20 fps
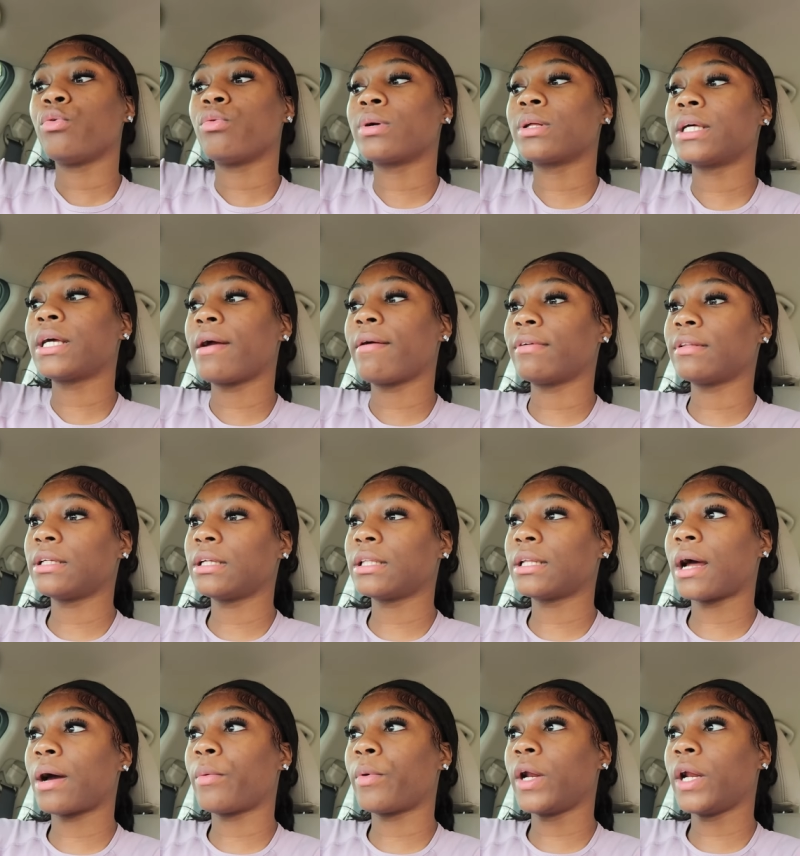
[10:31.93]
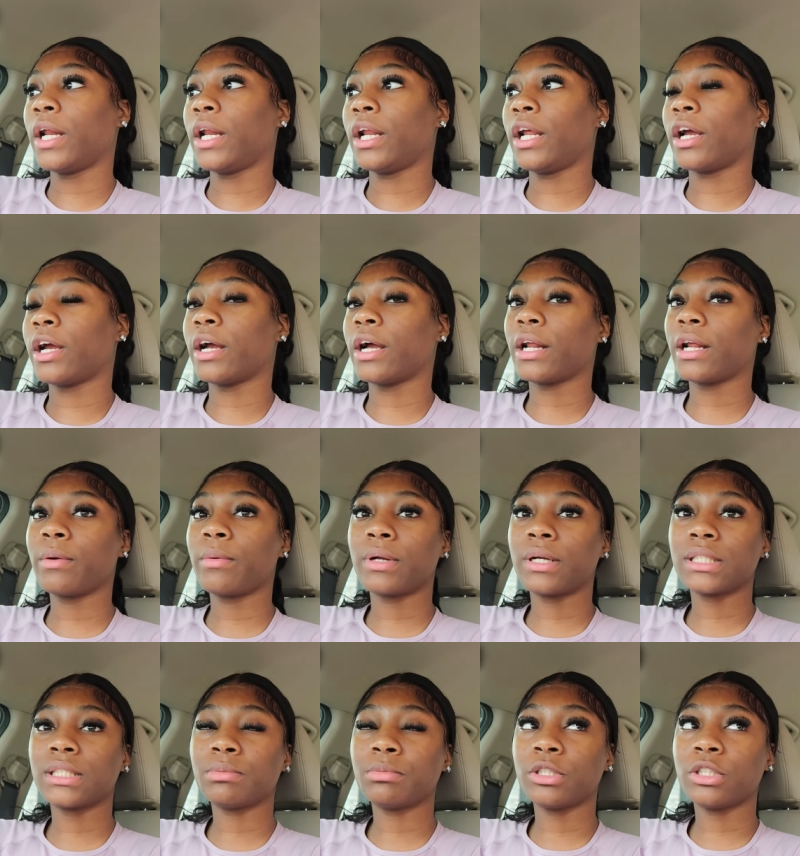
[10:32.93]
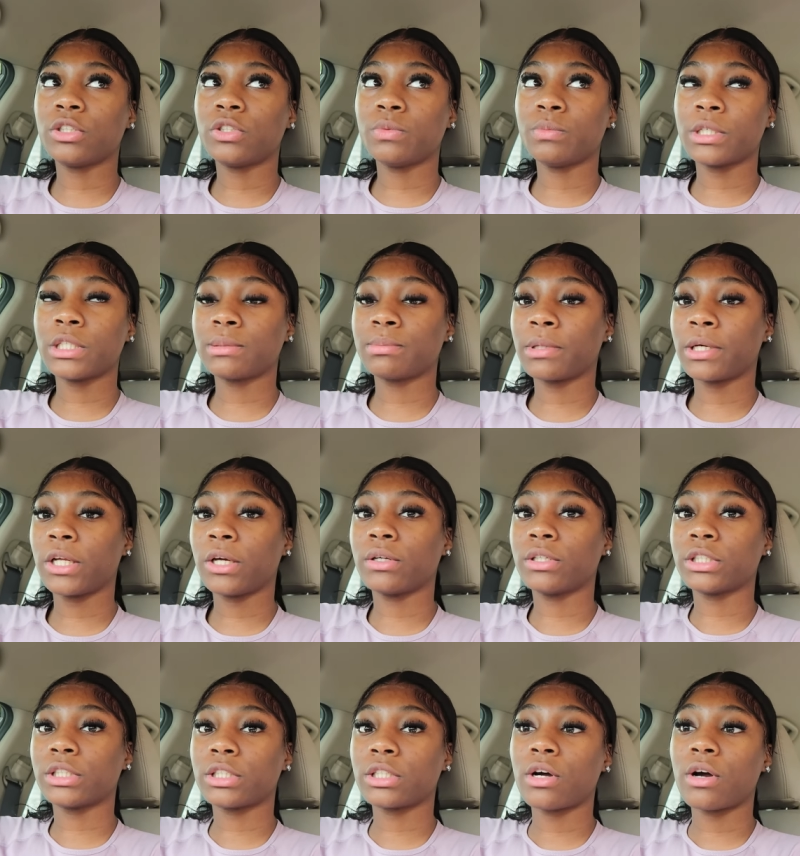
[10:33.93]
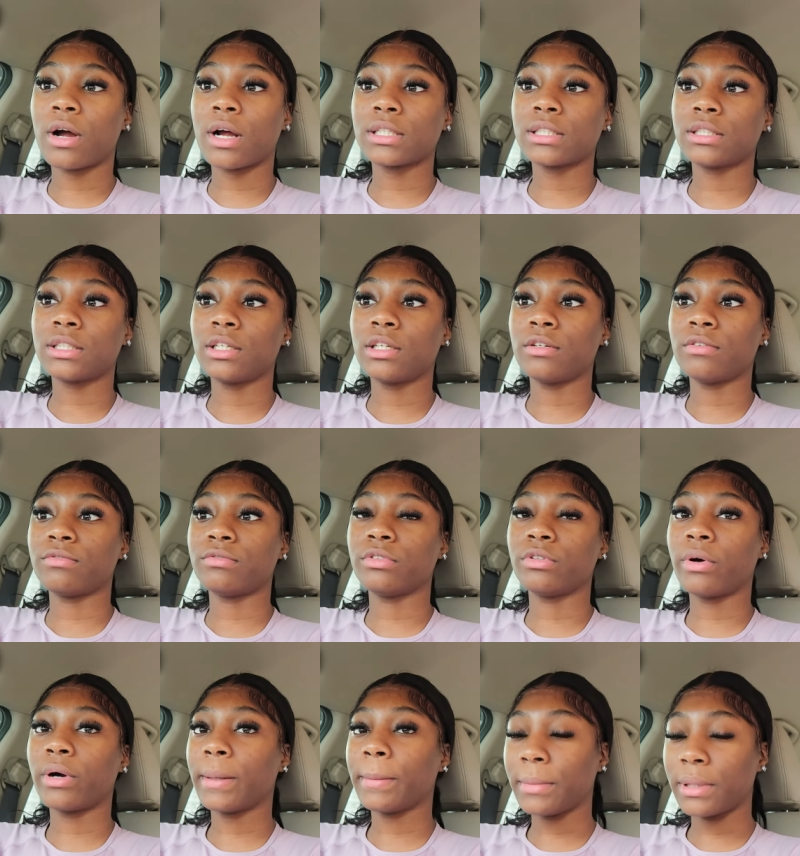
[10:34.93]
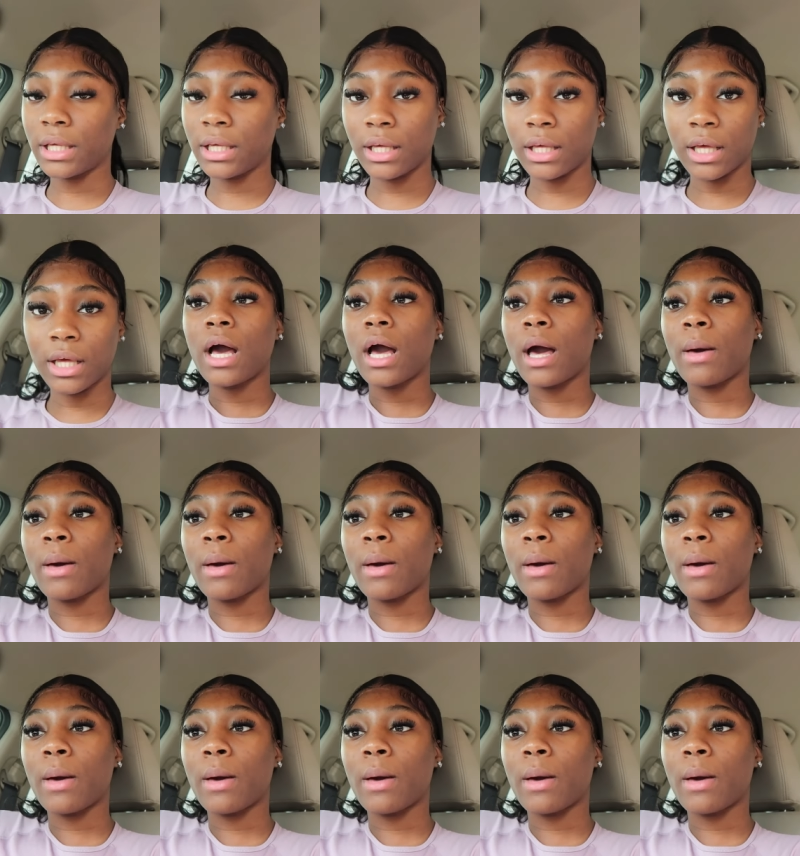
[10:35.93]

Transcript: really everything that i wanted in here i didn't want to spend too much money on just car stuff knowing me